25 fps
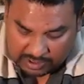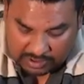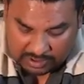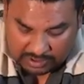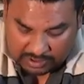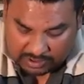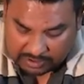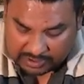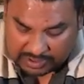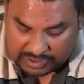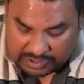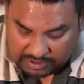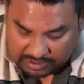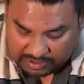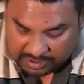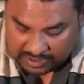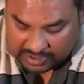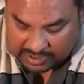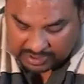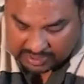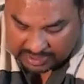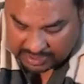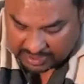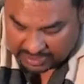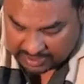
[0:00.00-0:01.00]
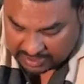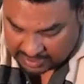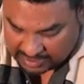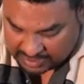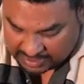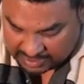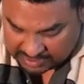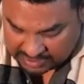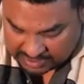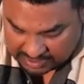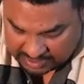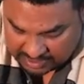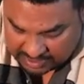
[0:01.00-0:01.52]
So as you can see,
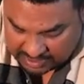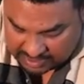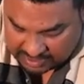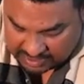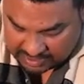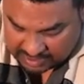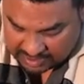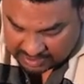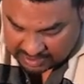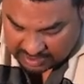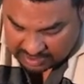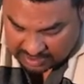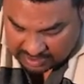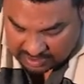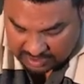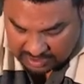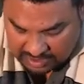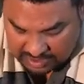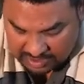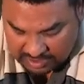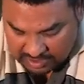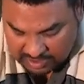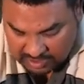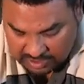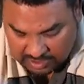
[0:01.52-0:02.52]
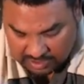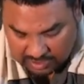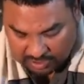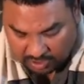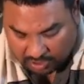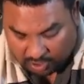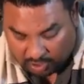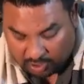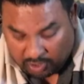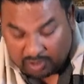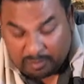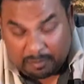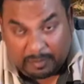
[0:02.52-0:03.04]
this is
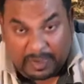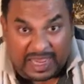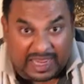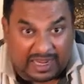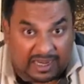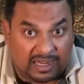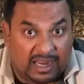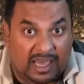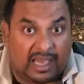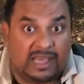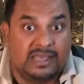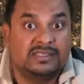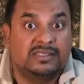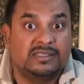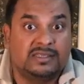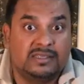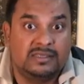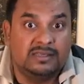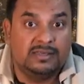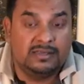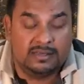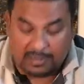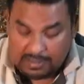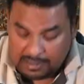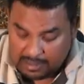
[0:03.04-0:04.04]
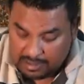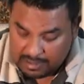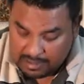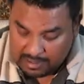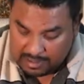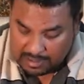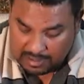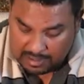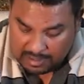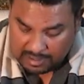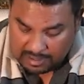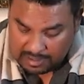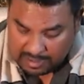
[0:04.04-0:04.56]
all my glass.
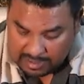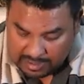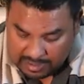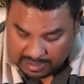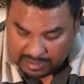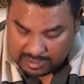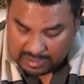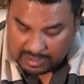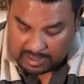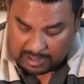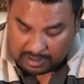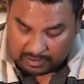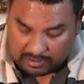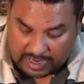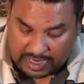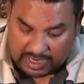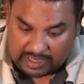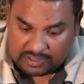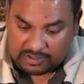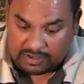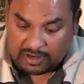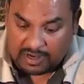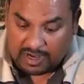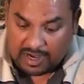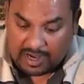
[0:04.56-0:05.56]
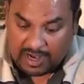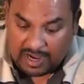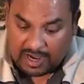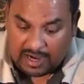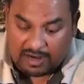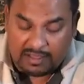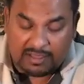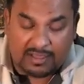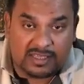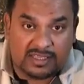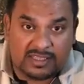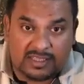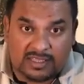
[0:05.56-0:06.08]
Okay, so
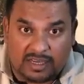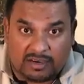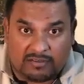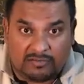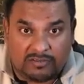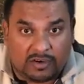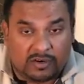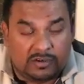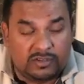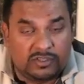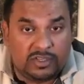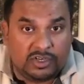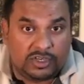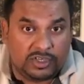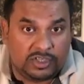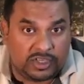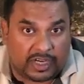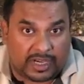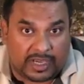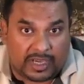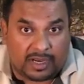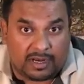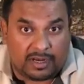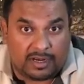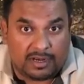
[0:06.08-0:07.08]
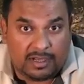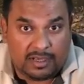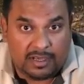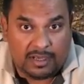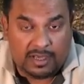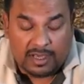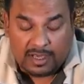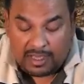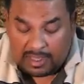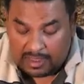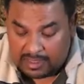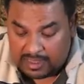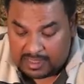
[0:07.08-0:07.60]
none of this stuff goes into check-in.
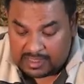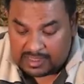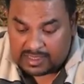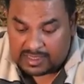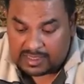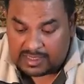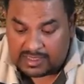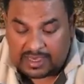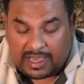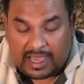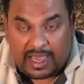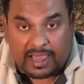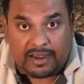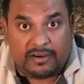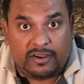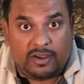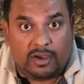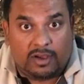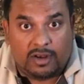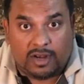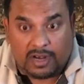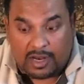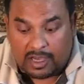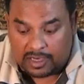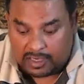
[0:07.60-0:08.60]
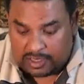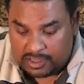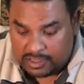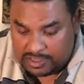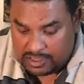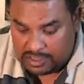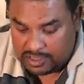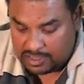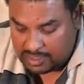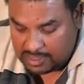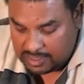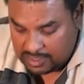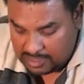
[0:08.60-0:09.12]
This is carry-on
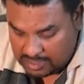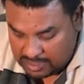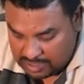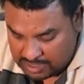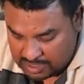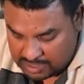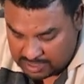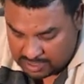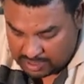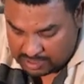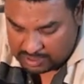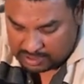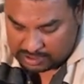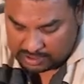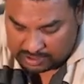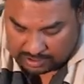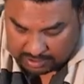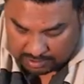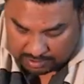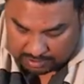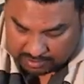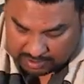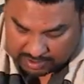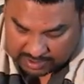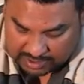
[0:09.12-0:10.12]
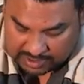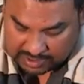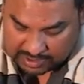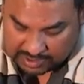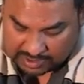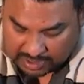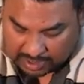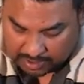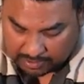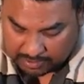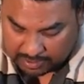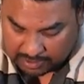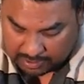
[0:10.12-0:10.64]
luggage. So this is
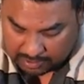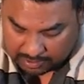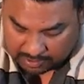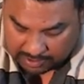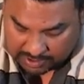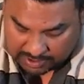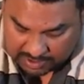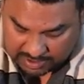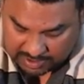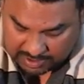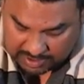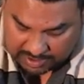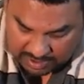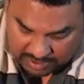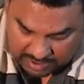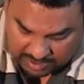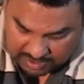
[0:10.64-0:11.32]
how it goes in.